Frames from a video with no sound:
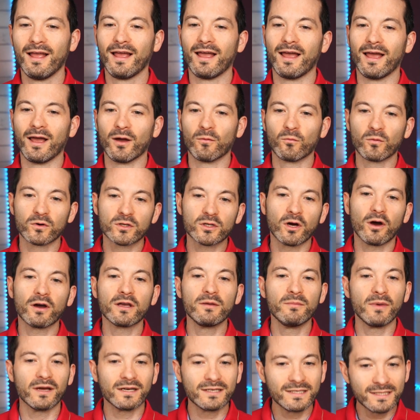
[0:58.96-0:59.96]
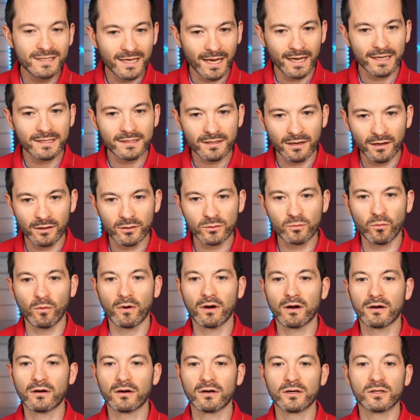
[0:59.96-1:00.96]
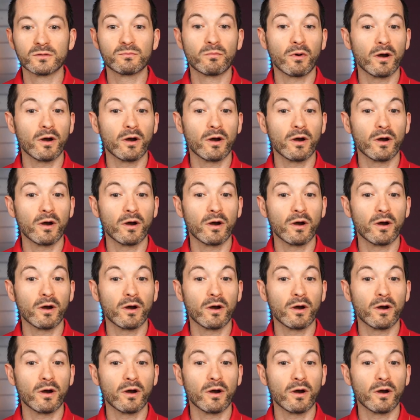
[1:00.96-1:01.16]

uh, we're talking about deskless workers,